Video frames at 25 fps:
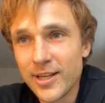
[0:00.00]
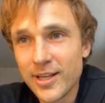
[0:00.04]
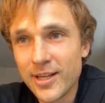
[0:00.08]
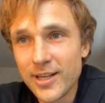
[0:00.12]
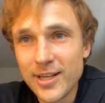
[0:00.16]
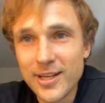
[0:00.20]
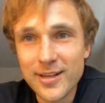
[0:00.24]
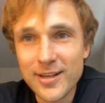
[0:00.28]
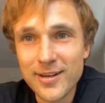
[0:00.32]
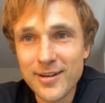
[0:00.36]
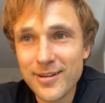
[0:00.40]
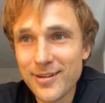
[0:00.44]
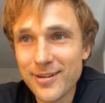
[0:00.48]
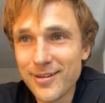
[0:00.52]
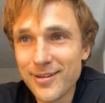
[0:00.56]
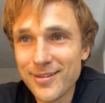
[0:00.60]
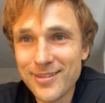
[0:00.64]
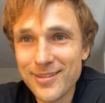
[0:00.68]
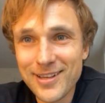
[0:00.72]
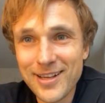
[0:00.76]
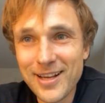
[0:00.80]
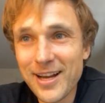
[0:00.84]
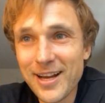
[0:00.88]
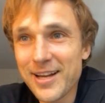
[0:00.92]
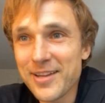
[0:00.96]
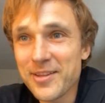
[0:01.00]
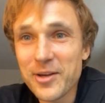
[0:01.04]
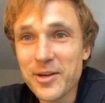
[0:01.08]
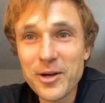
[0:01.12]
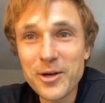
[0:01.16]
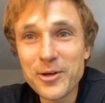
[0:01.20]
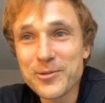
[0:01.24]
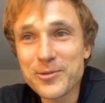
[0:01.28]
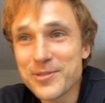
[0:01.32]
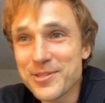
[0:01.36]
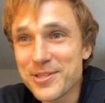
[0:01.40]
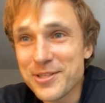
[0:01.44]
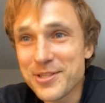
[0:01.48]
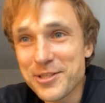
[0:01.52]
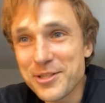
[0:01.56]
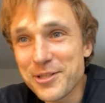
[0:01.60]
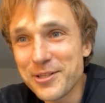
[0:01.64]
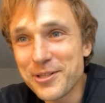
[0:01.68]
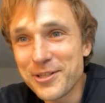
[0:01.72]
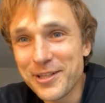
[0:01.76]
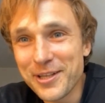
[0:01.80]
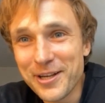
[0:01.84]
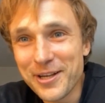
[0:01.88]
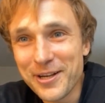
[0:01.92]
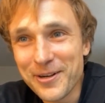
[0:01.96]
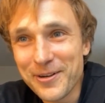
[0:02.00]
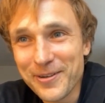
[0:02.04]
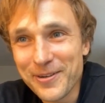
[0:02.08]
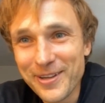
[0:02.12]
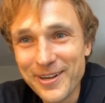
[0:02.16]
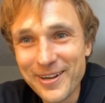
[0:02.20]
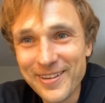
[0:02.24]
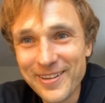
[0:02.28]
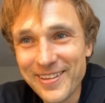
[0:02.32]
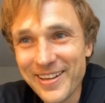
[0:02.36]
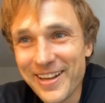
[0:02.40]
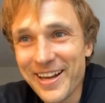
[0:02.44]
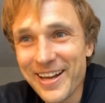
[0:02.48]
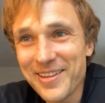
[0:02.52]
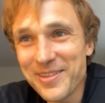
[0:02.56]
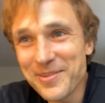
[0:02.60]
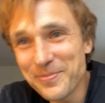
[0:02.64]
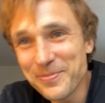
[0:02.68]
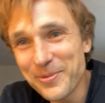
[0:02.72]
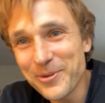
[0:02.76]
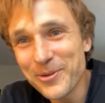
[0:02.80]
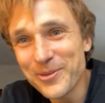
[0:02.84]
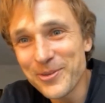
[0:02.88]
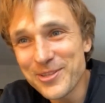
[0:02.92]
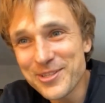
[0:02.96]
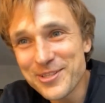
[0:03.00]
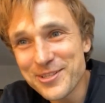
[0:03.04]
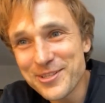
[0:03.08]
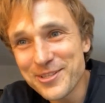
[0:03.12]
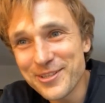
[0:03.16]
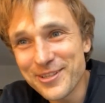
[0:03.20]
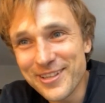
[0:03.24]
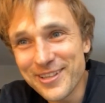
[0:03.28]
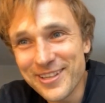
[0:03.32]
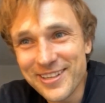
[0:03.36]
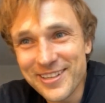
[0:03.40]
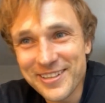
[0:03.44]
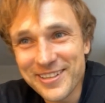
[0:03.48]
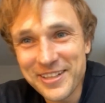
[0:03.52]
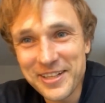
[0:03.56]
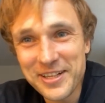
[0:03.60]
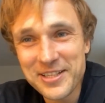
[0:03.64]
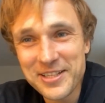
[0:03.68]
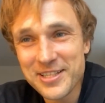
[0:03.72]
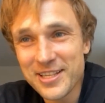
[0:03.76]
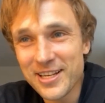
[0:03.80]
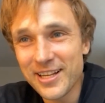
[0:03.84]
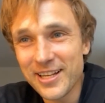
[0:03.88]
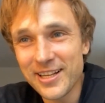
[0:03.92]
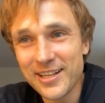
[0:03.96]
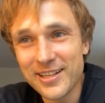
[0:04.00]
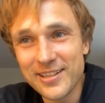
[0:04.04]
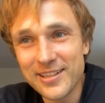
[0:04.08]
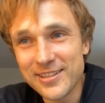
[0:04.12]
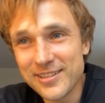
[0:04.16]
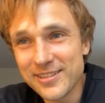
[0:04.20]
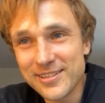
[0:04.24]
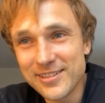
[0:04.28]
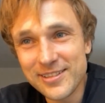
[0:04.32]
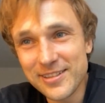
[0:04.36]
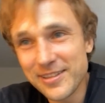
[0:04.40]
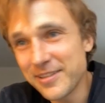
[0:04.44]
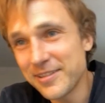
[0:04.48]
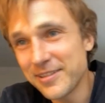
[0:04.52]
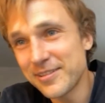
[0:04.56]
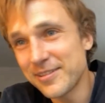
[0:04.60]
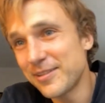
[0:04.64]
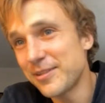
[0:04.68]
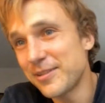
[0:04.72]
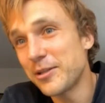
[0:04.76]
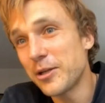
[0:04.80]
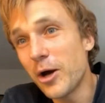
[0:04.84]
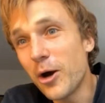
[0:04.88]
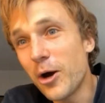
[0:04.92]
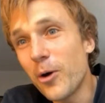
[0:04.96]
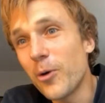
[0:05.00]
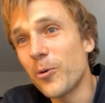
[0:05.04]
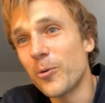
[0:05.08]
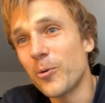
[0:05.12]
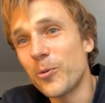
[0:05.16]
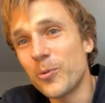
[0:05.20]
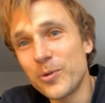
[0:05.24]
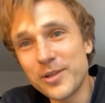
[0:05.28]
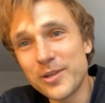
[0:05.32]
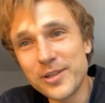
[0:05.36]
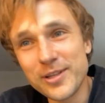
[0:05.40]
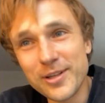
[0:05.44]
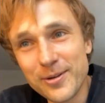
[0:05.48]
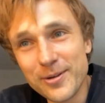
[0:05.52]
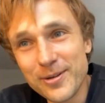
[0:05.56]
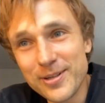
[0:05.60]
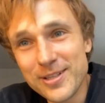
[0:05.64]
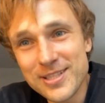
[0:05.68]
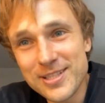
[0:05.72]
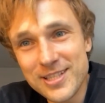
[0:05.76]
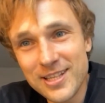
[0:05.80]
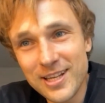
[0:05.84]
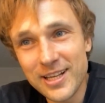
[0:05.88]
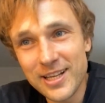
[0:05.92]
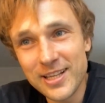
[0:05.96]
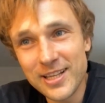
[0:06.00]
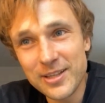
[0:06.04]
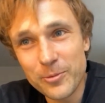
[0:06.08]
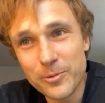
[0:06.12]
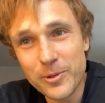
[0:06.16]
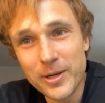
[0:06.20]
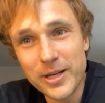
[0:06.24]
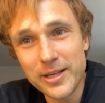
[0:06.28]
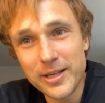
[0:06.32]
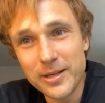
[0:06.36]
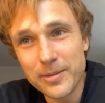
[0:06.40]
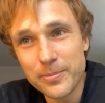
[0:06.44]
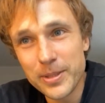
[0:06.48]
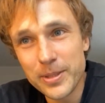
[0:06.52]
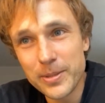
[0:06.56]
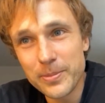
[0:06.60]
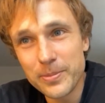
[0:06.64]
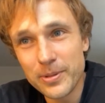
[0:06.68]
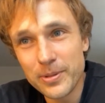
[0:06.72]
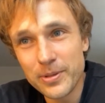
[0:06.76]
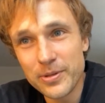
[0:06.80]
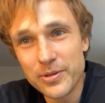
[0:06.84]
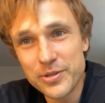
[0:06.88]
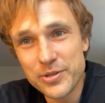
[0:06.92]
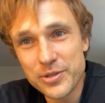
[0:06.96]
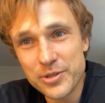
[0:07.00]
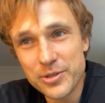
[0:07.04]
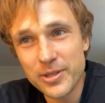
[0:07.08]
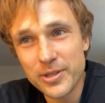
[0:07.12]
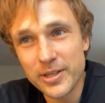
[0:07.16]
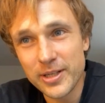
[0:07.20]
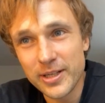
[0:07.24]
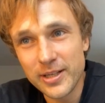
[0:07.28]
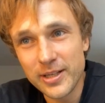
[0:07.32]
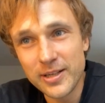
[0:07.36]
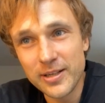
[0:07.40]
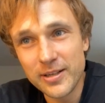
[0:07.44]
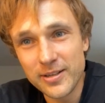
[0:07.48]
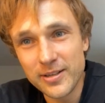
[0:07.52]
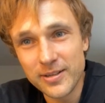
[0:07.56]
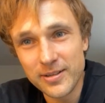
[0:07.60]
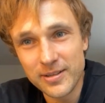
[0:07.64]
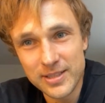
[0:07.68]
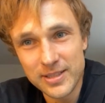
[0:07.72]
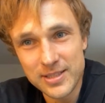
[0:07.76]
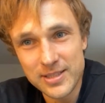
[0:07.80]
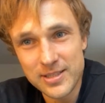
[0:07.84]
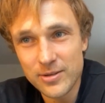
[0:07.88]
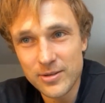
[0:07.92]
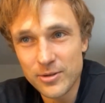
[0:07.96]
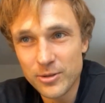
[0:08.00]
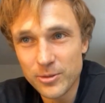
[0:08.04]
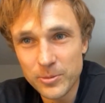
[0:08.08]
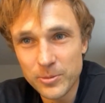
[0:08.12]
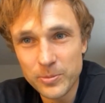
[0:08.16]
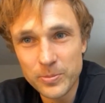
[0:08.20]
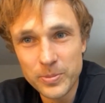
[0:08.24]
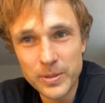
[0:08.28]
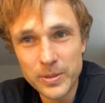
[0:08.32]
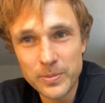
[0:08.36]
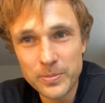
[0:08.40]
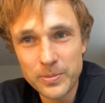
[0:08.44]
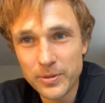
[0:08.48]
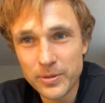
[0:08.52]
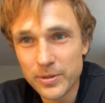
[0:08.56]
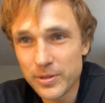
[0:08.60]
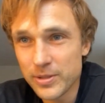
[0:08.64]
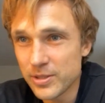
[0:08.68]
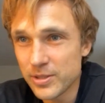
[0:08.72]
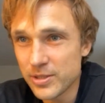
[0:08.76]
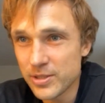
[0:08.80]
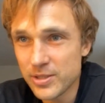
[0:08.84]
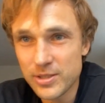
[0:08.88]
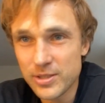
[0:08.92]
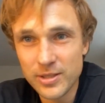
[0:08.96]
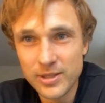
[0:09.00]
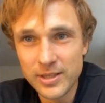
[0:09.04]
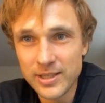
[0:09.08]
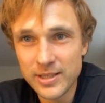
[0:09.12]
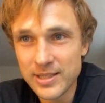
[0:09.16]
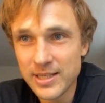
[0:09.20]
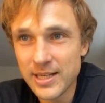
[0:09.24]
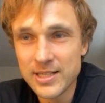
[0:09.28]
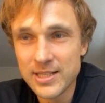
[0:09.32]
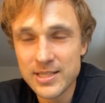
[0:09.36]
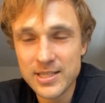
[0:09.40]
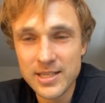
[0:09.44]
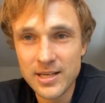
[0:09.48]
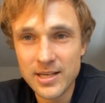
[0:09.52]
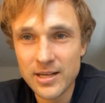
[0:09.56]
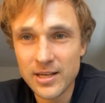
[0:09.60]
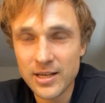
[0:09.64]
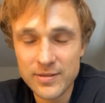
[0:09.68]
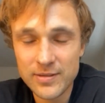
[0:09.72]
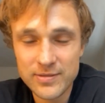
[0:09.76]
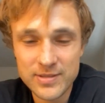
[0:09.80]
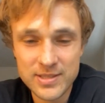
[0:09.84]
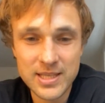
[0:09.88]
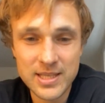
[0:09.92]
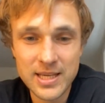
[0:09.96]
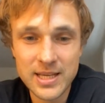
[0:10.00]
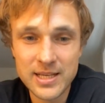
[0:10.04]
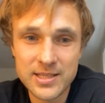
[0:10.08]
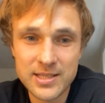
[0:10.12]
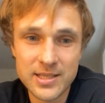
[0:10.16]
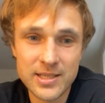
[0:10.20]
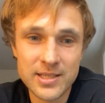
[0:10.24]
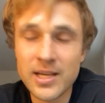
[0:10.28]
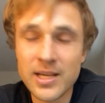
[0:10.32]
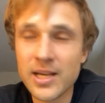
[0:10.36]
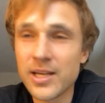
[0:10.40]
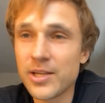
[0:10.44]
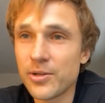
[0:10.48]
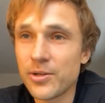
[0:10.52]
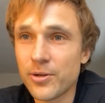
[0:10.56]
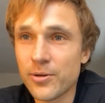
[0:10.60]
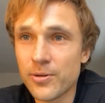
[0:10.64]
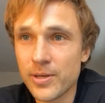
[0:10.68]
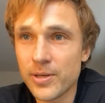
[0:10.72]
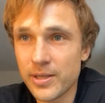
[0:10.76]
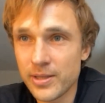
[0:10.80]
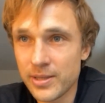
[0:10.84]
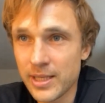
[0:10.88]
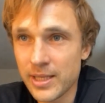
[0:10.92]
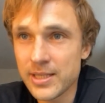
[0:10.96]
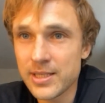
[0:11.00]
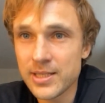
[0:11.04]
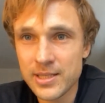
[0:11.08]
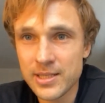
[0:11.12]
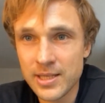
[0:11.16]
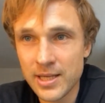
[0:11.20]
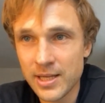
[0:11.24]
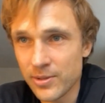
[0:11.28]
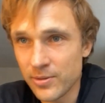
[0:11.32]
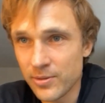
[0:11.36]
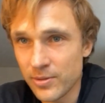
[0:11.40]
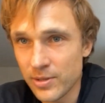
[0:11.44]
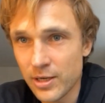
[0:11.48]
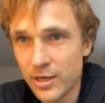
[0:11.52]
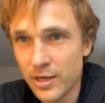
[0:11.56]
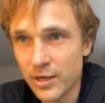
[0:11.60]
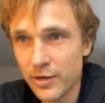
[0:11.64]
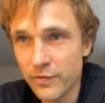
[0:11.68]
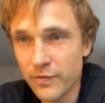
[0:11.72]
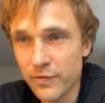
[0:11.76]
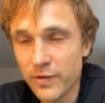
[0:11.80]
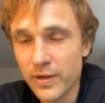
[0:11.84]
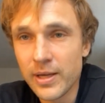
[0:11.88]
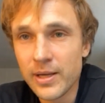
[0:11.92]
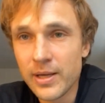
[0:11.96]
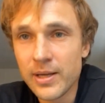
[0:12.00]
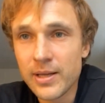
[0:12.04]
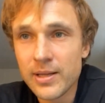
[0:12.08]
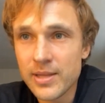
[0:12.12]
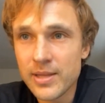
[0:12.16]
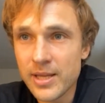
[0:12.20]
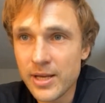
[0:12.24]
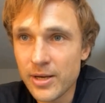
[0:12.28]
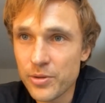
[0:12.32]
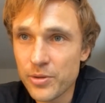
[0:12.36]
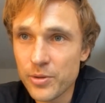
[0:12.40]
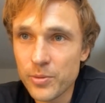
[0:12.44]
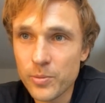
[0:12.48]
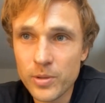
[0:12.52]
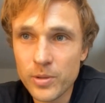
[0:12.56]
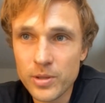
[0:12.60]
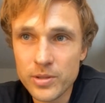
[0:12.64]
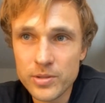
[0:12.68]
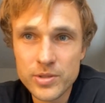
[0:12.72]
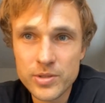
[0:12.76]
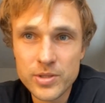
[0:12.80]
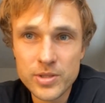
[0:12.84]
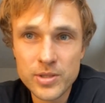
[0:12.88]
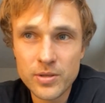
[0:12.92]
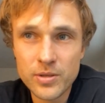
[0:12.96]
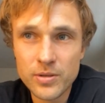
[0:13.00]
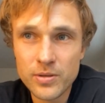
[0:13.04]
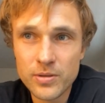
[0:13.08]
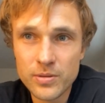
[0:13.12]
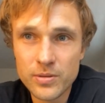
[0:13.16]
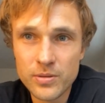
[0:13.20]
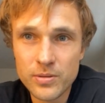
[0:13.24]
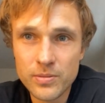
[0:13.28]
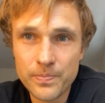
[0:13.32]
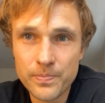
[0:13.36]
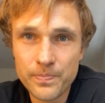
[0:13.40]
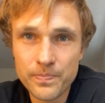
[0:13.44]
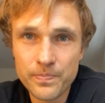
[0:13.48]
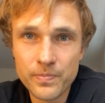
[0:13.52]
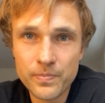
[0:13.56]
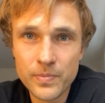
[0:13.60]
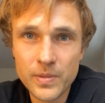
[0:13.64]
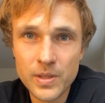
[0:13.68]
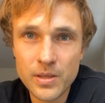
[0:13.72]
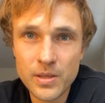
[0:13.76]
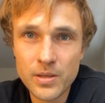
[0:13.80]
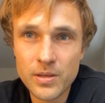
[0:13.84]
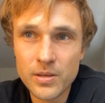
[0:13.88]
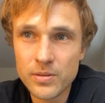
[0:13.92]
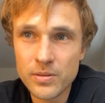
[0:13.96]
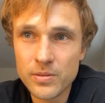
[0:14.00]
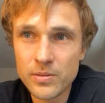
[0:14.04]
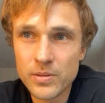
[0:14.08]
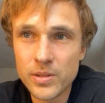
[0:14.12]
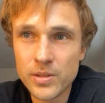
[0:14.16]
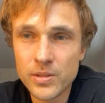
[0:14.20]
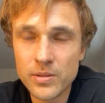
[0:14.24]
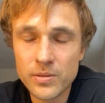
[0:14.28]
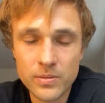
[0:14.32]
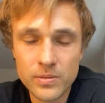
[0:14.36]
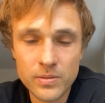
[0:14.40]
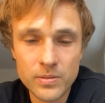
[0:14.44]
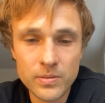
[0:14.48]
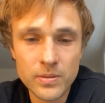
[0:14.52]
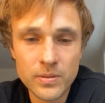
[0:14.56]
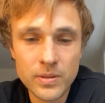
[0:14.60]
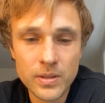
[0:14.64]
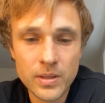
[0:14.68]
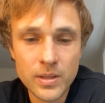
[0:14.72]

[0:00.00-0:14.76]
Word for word: the guy that owns the studio, you know, the guy that bought the studio. It's like, no, you know, it's like the regular people on the street. You know, it's the normal people who are just doing their day-to-day lives. They dictate your career, they dictate your life. They are the ones who, you know, you